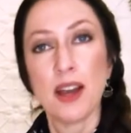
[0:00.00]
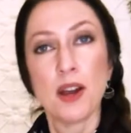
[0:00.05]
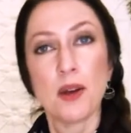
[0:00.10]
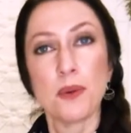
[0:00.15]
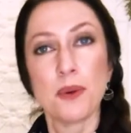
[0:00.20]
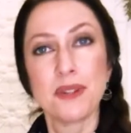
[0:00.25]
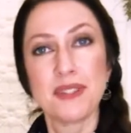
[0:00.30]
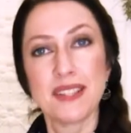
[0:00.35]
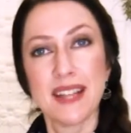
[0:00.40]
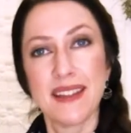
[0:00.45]

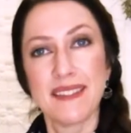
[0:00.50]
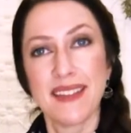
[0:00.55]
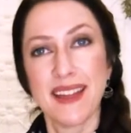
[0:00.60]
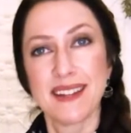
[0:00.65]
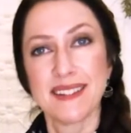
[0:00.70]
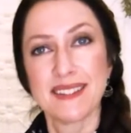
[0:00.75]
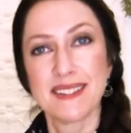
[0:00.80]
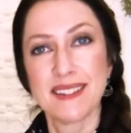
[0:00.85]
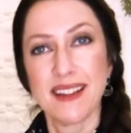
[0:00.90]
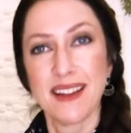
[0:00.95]
We'll set
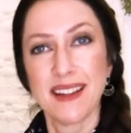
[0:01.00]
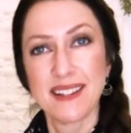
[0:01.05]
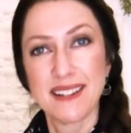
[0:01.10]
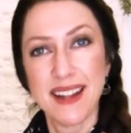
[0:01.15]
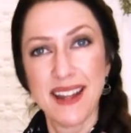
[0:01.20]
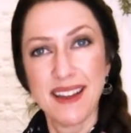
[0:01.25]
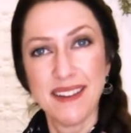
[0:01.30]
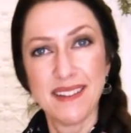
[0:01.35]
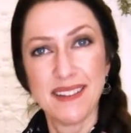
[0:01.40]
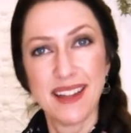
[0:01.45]
that aside
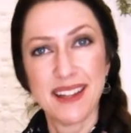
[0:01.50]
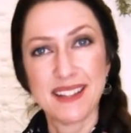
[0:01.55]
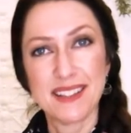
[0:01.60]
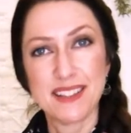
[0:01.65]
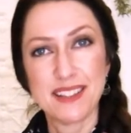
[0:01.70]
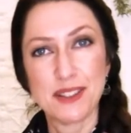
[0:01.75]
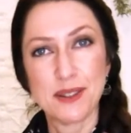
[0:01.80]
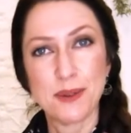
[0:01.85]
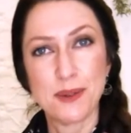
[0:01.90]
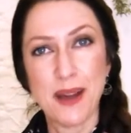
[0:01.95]
now
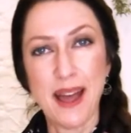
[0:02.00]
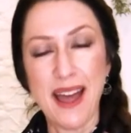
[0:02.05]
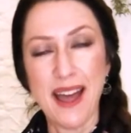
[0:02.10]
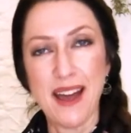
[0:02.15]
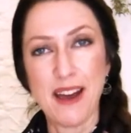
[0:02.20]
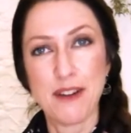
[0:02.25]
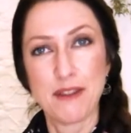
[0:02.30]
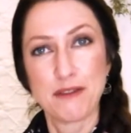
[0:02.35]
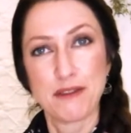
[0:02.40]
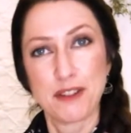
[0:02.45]
until
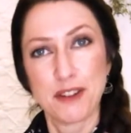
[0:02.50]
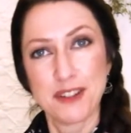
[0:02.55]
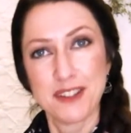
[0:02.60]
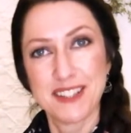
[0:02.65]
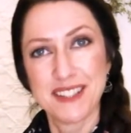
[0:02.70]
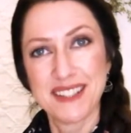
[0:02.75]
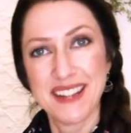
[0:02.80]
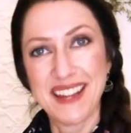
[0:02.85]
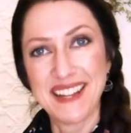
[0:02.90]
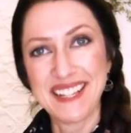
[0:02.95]
our
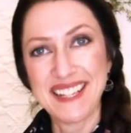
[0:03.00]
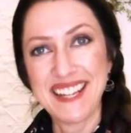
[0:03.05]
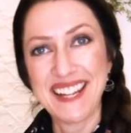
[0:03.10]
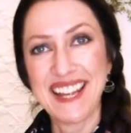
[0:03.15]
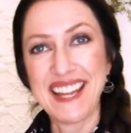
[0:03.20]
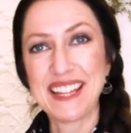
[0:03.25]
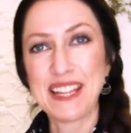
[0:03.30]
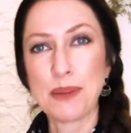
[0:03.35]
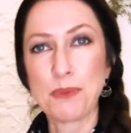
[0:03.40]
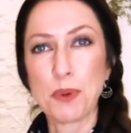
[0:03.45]
fruit's done,
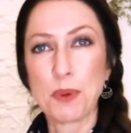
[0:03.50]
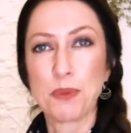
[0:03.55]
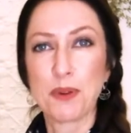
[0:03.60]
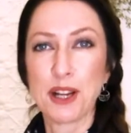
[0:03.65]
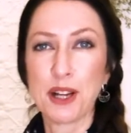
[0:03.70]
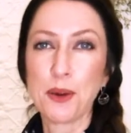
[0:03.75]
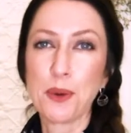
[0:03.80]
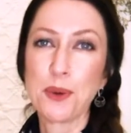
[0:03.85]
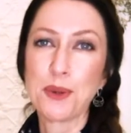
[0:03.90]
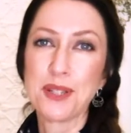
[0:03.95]
and then we'll
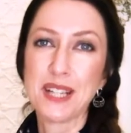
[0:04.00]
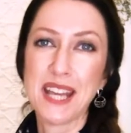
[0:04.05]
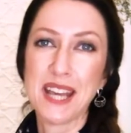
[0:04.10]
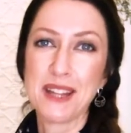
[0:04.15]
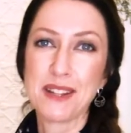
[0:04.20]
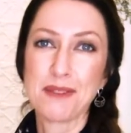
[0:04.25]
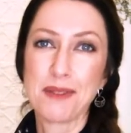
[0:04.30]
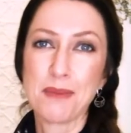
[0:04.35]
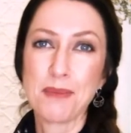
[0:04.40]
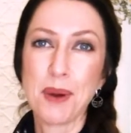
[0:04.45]
bring it all
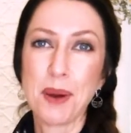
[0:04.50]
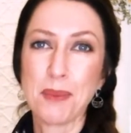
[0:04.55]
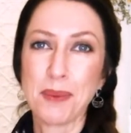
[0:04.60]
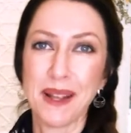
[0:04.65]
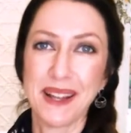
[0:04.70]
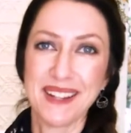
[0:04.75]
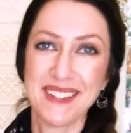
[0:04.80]
together and pop it